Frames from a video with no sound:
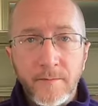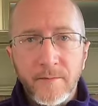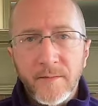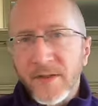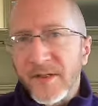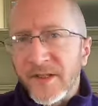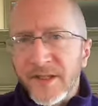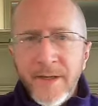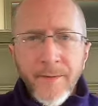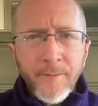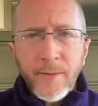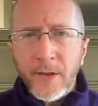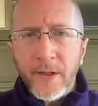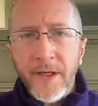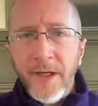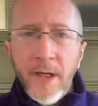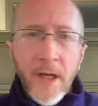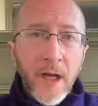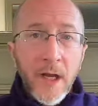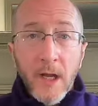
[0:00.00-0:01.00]

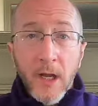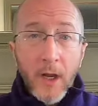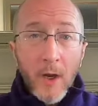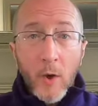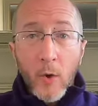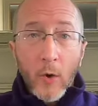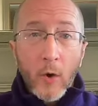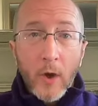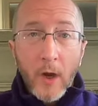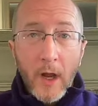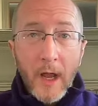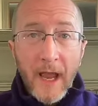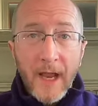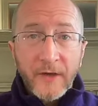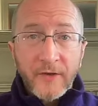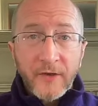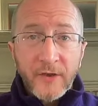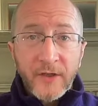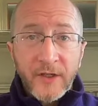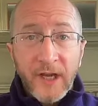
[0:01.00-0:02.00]
Simply,
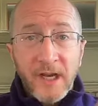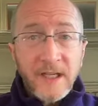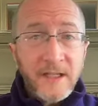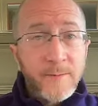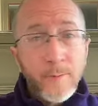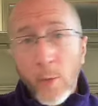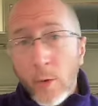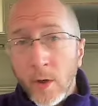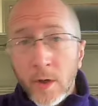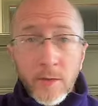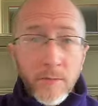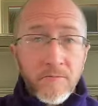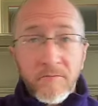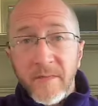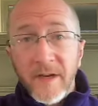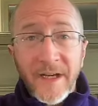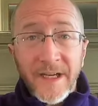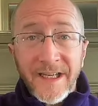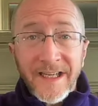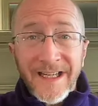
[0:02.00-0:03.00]
exercise more
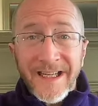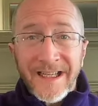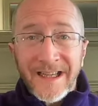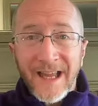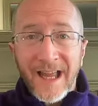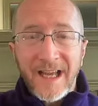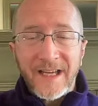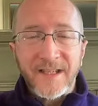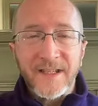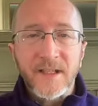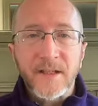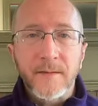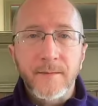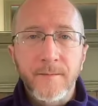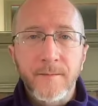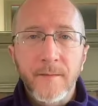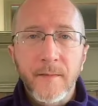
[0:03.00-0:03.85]
and then eat less.